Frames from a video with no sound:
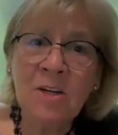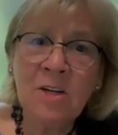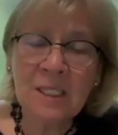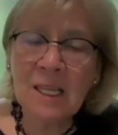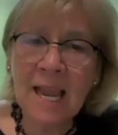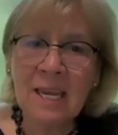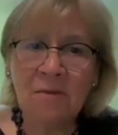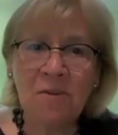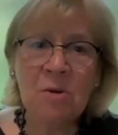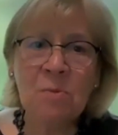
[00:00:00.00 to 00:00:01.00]
Just like
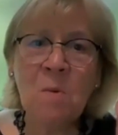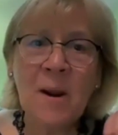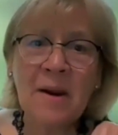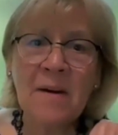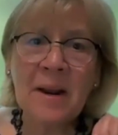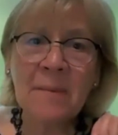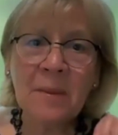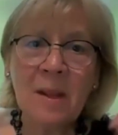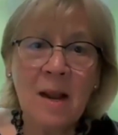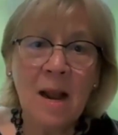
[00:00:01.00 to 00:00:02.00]
if you were wearing
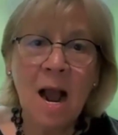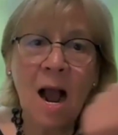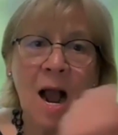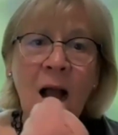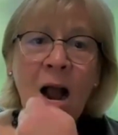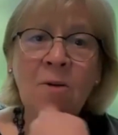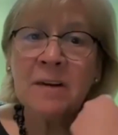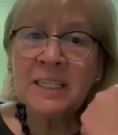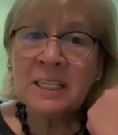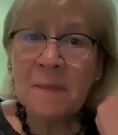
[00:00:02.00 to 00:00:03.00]
a
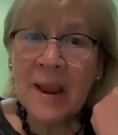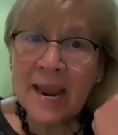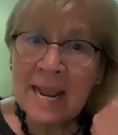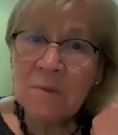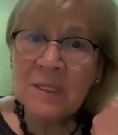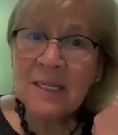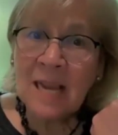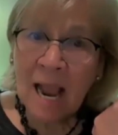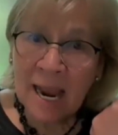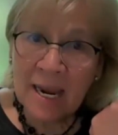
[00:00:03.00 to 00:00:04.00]
wristband that was
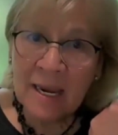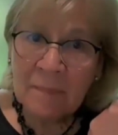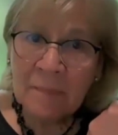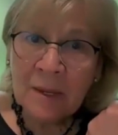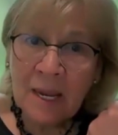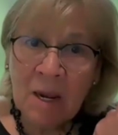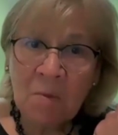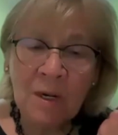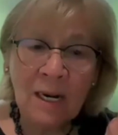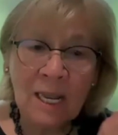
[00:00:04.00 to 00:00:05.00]
tight,
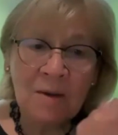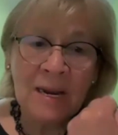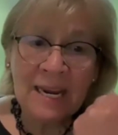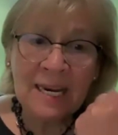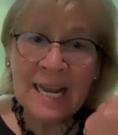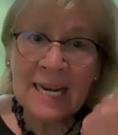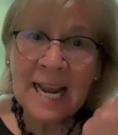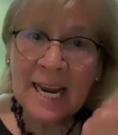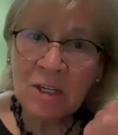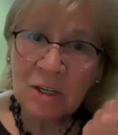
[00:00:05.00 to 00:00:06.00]
it would leave an
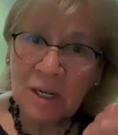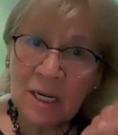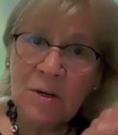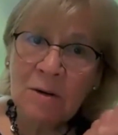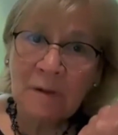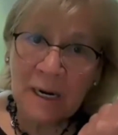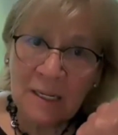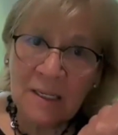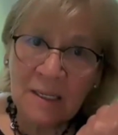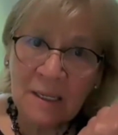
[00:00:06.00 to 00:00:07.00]
indentation in your
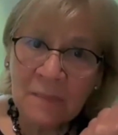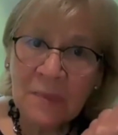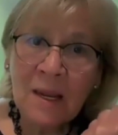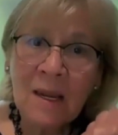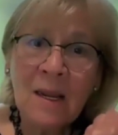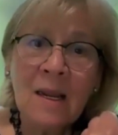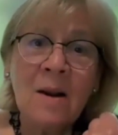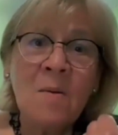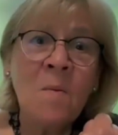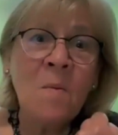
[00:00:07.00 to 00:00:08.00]
wrist.
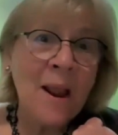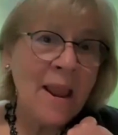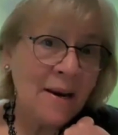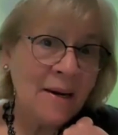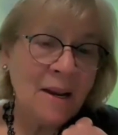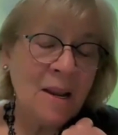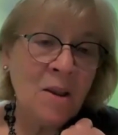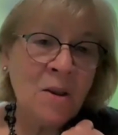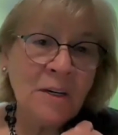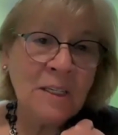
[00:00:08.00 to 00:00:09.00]
When
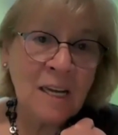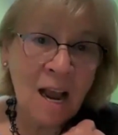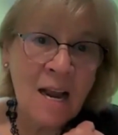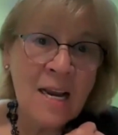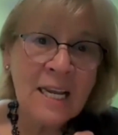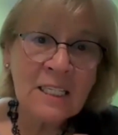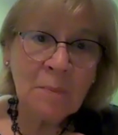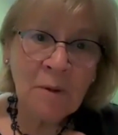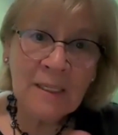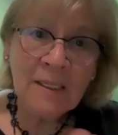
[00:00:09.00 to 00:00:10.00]
your tongue is
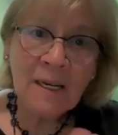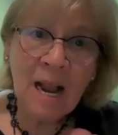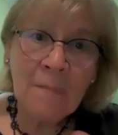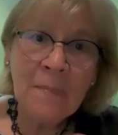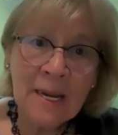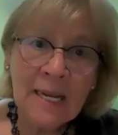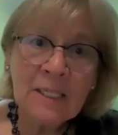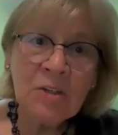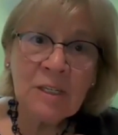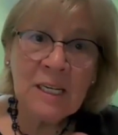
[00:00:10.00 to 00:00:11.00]
pressing up
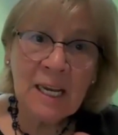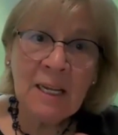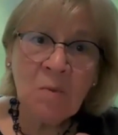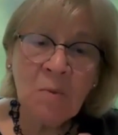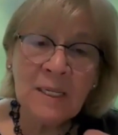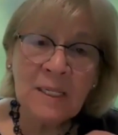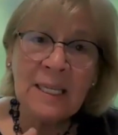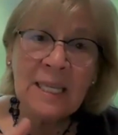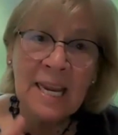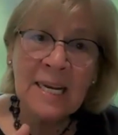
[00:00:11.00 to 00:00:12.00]
against your teeth, we
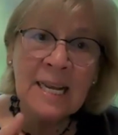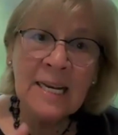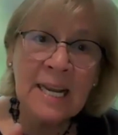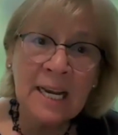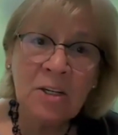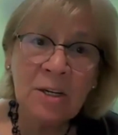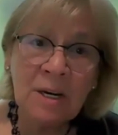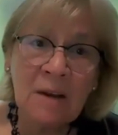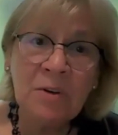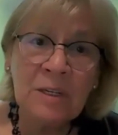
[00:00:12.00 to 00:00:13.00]
see the
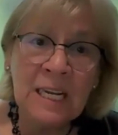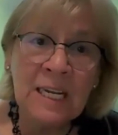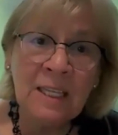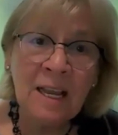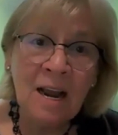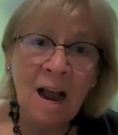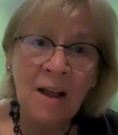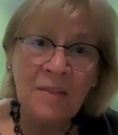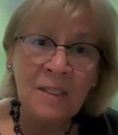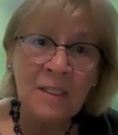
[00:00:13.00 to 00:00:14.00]
indentation of your teeth
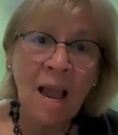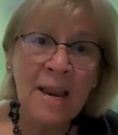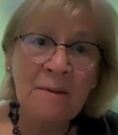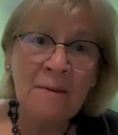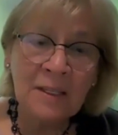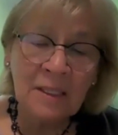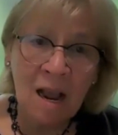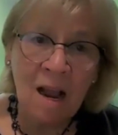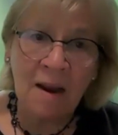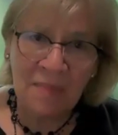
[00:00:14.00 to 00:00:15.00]
on the side of the
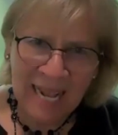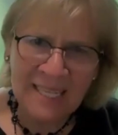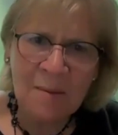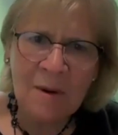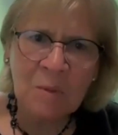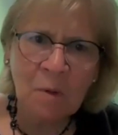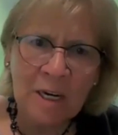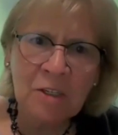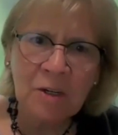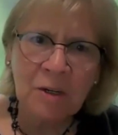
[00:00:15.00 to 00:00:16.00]
tongue. That's how much
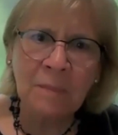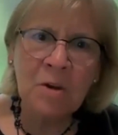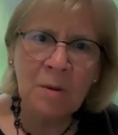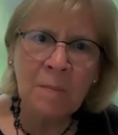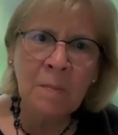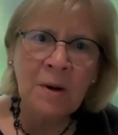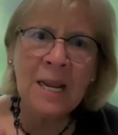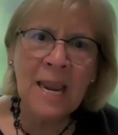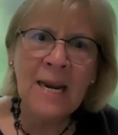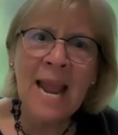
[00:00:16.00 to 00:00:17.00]
pressure you're
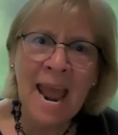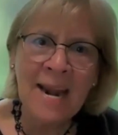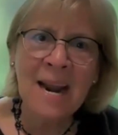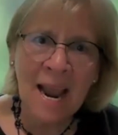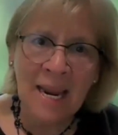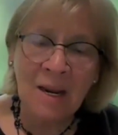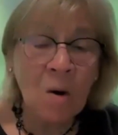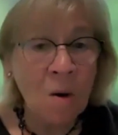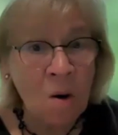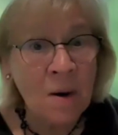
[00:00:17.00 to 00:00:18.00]
putting in at night,
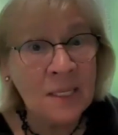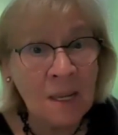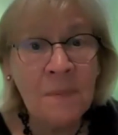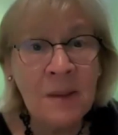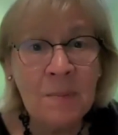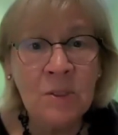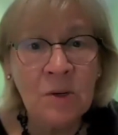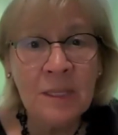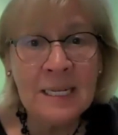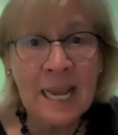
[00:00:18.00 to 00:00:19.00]
or in some people
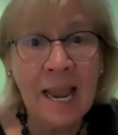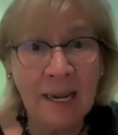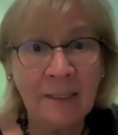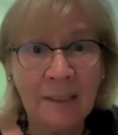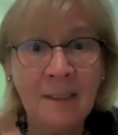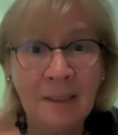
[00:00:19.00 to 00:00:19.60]
during the day.